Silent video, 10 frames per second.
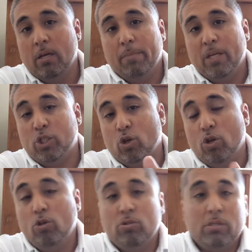make sure
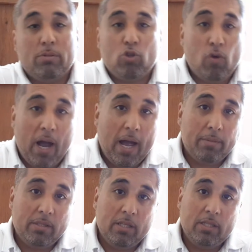you
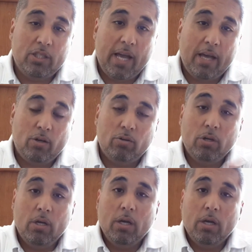subscribe to the channel.